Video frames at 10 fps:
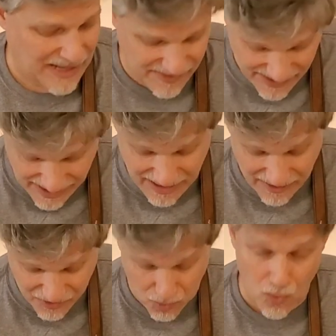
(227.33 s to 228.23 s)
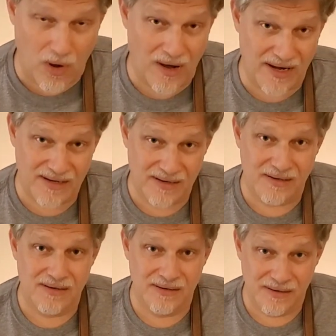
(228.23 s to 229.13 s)
And then another 1
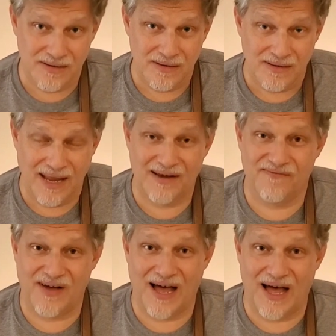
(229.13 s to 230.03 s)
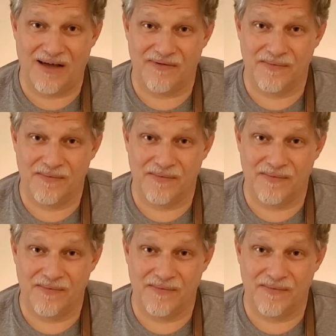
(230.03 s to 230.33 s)
and 5.